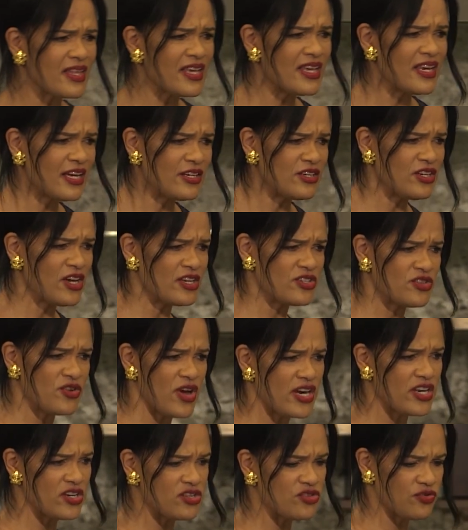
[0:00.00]
And I, I
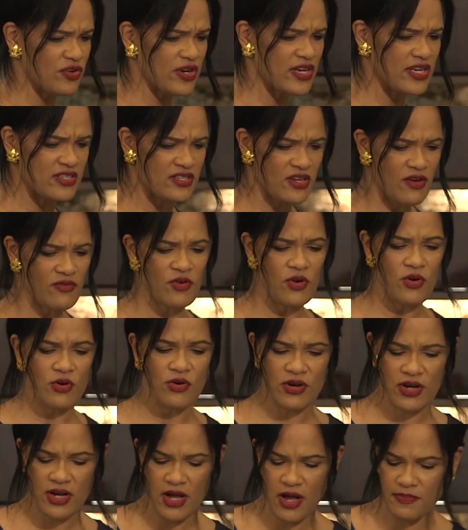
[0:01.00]
try to drink
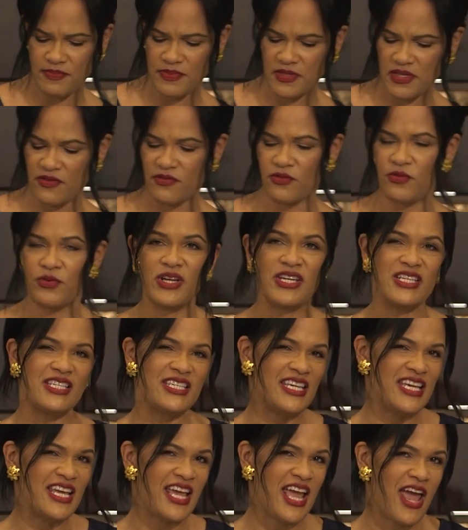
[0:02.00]
several cups of green
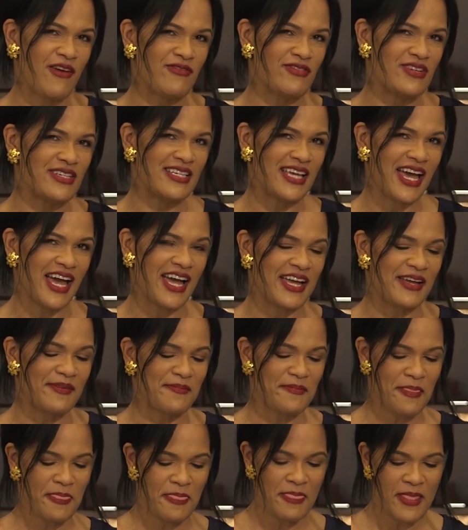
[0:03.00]
tea every day.
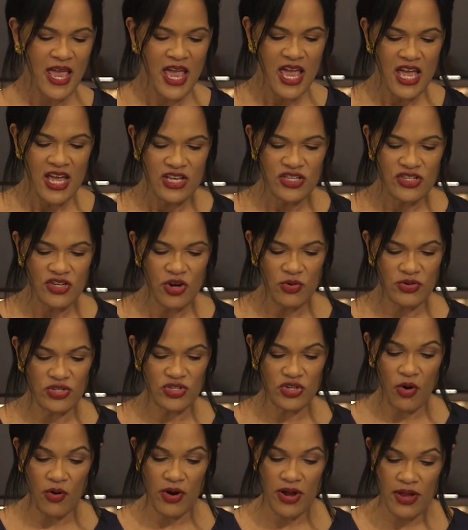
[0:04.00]
So
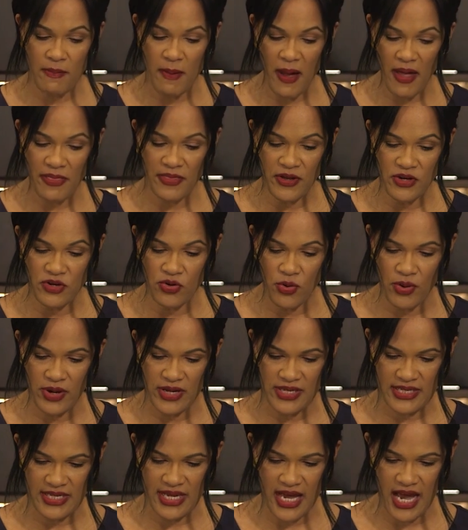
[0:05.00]
sorry about the
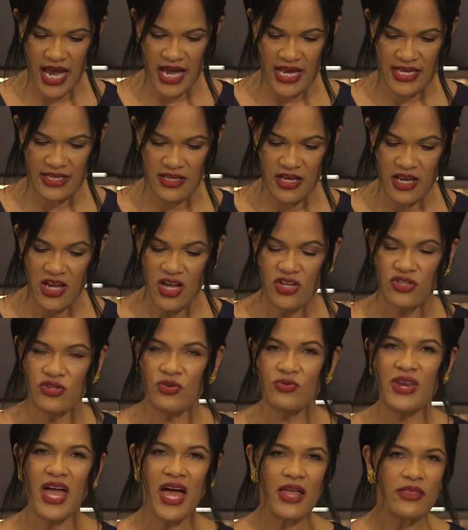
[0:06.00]
noise, guys.
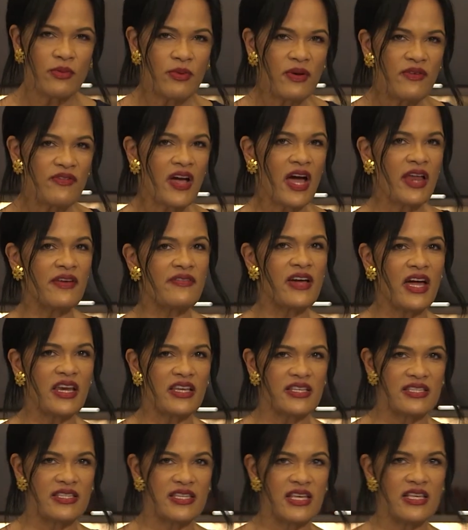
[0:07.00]
So now that we've kind of got
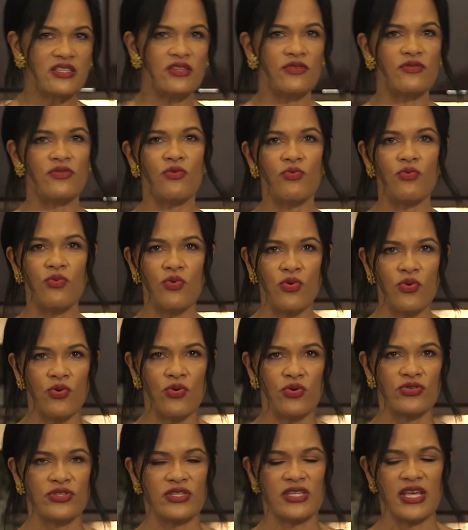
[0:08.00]
a sense of the
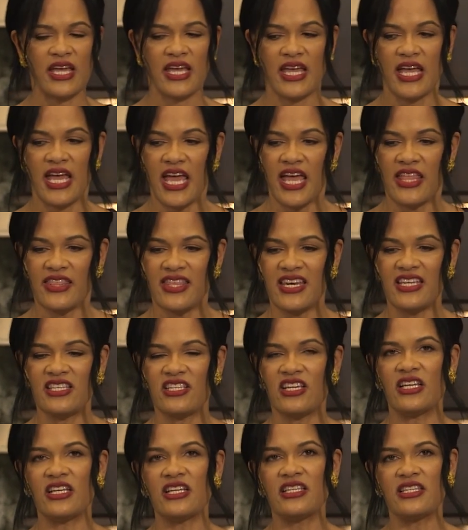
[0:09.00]
rules, that, that
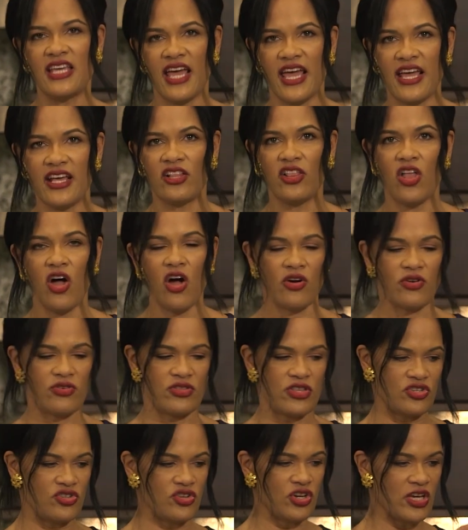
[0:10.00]
it's gonna take longer,
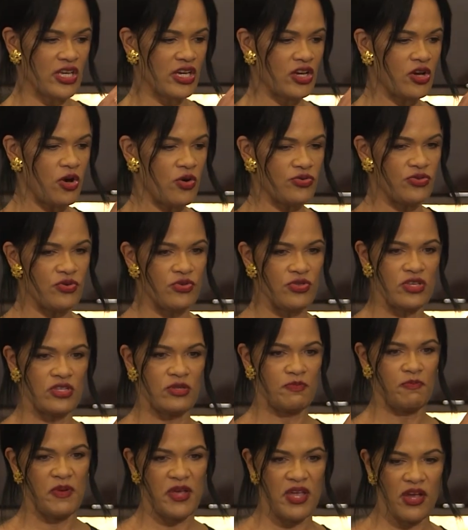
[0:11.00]
that you're gonna go through
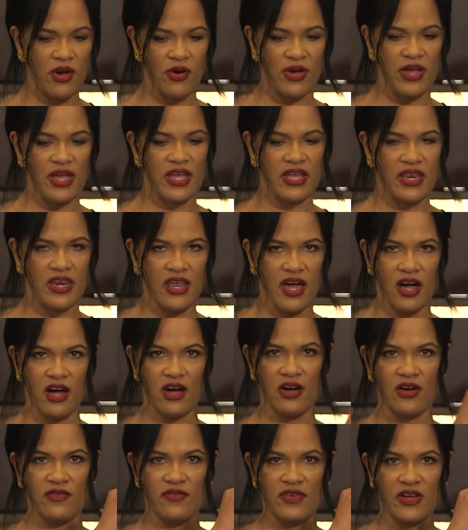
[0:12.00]
this period
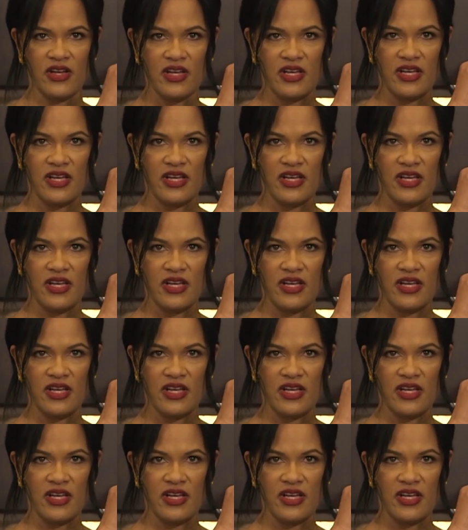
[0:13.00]
of